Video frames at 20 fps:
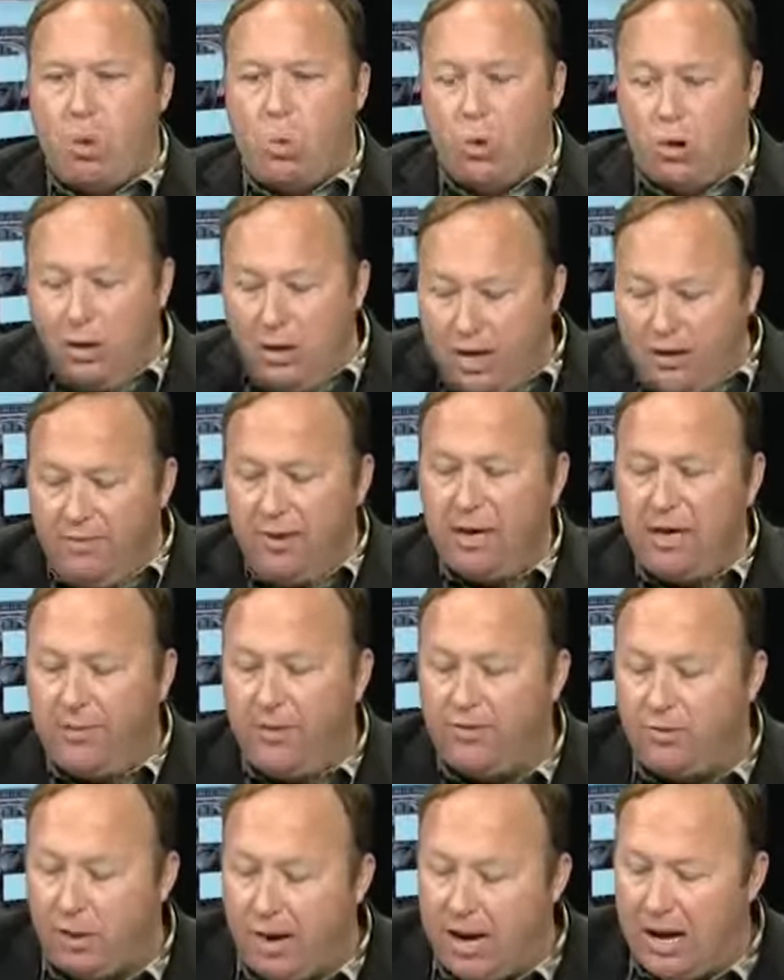we're living in
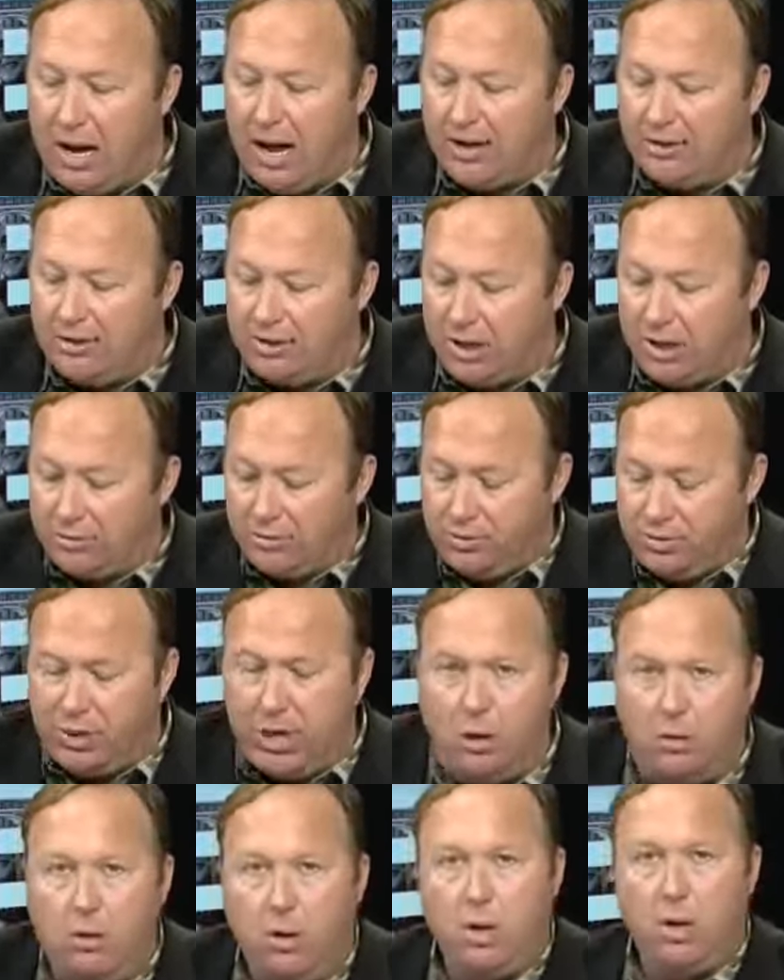the twilight zone.
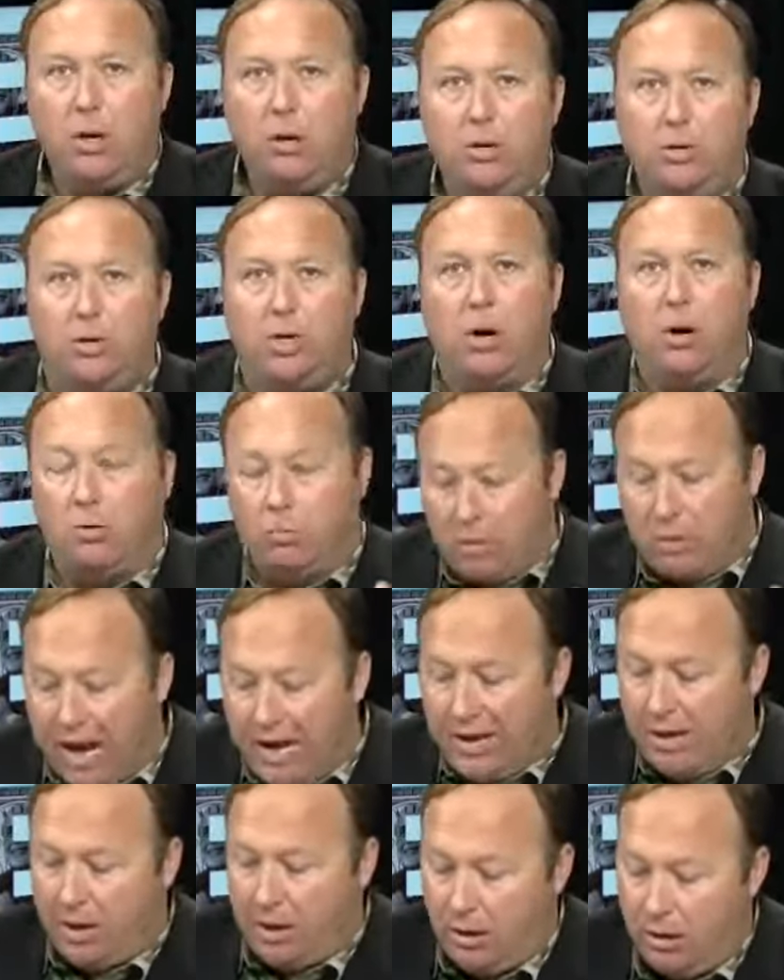So
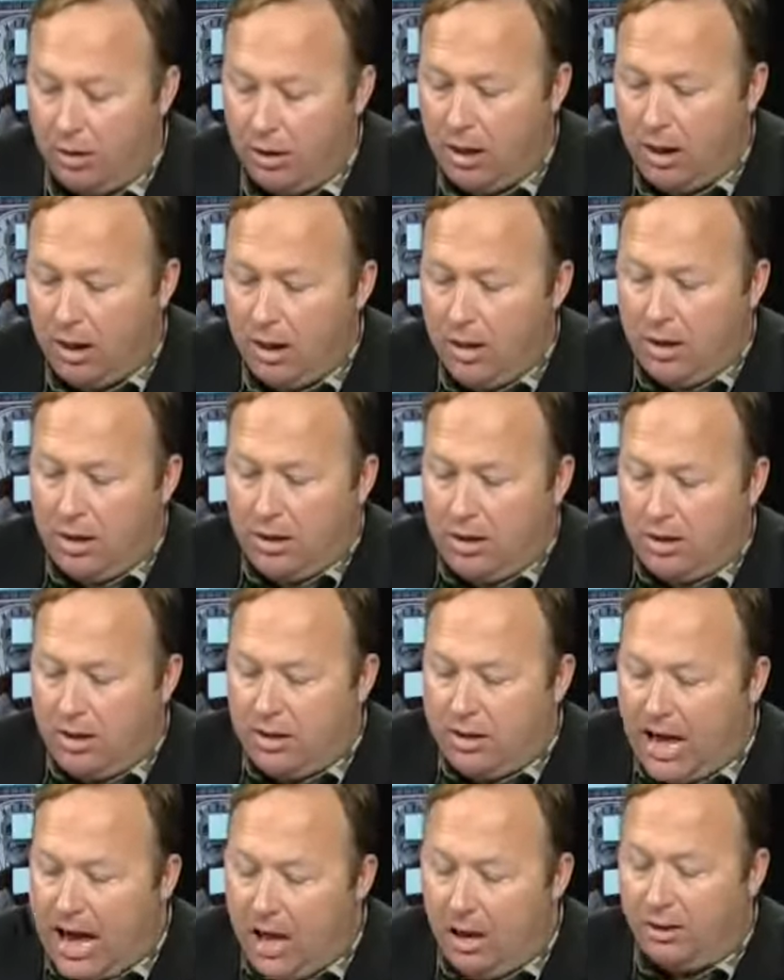right here,
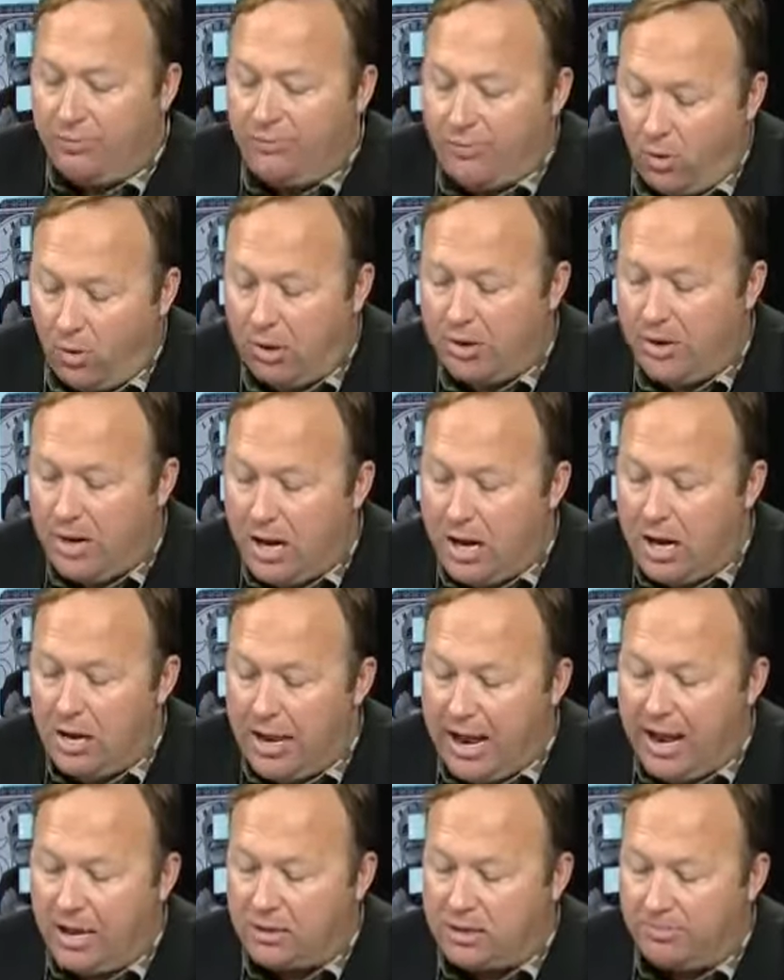California
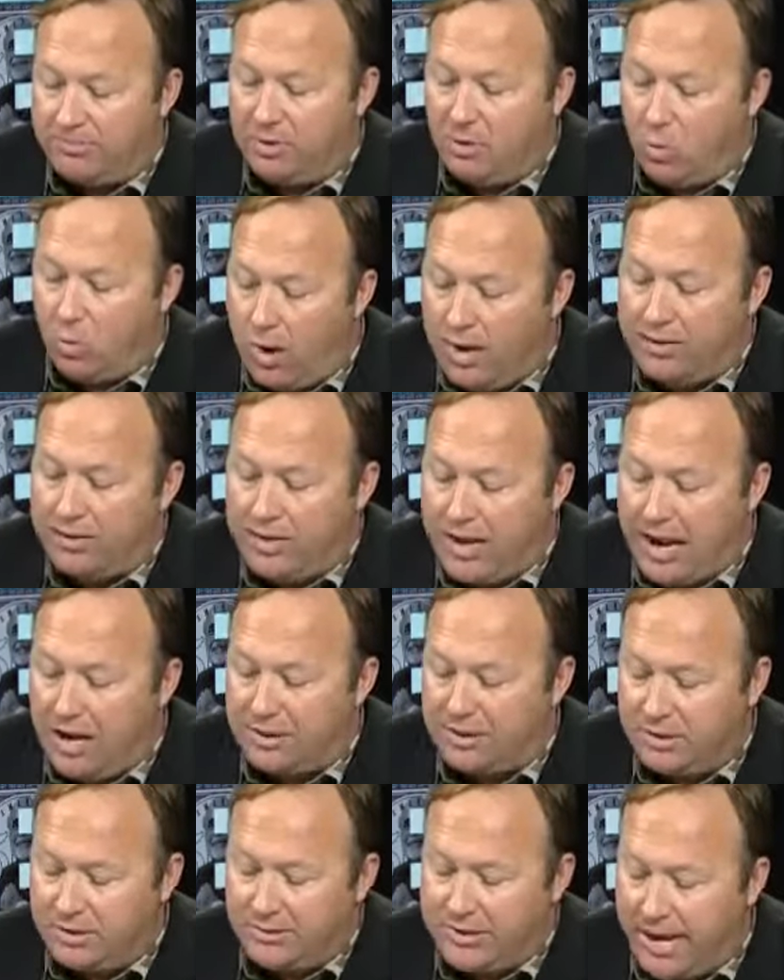allows up to
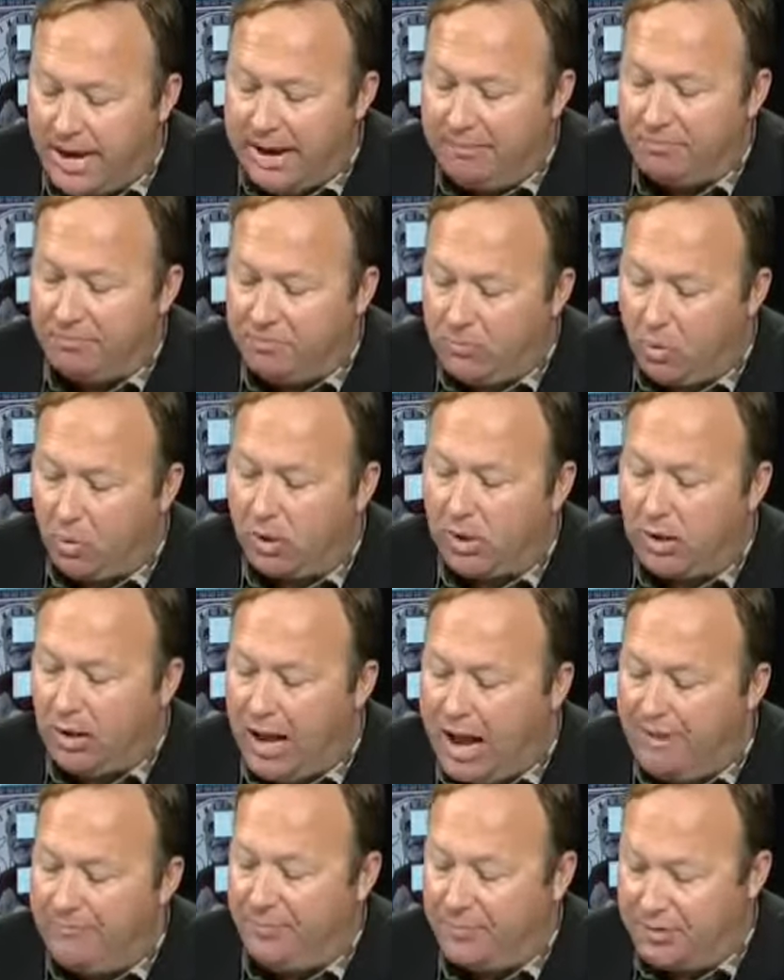1,000 times more
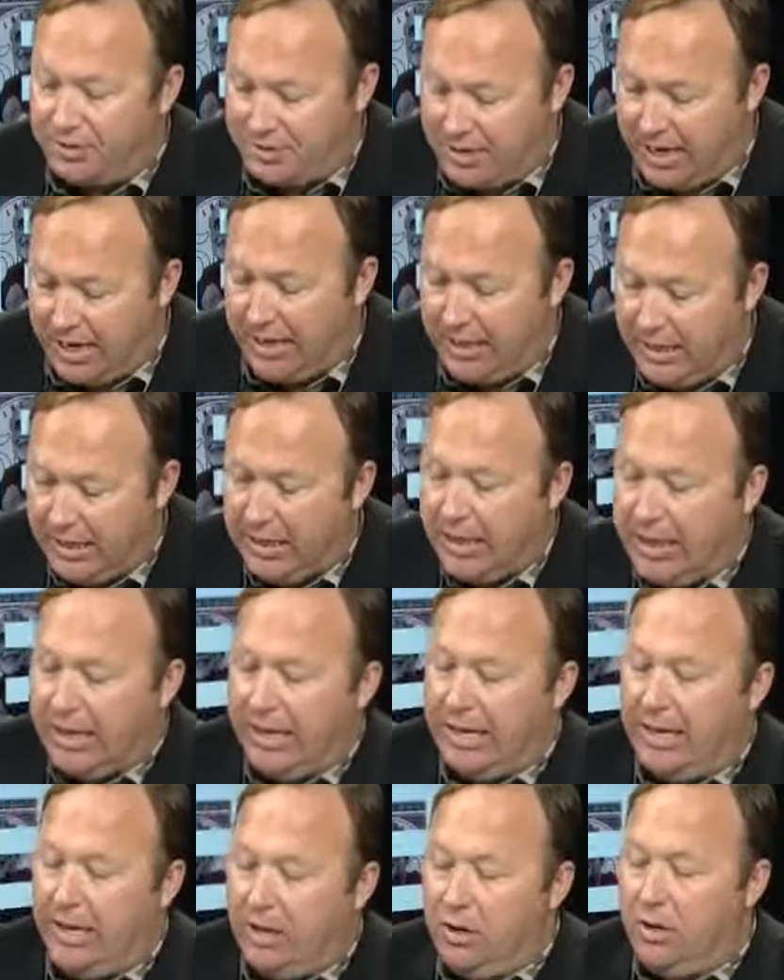glyphosate
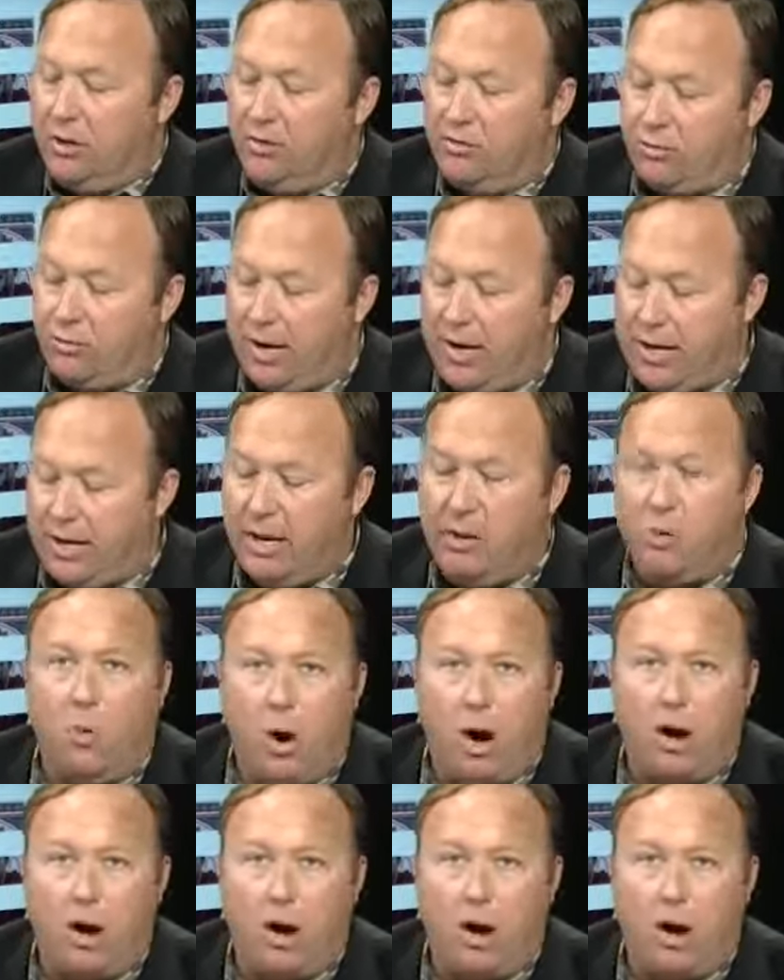in drinking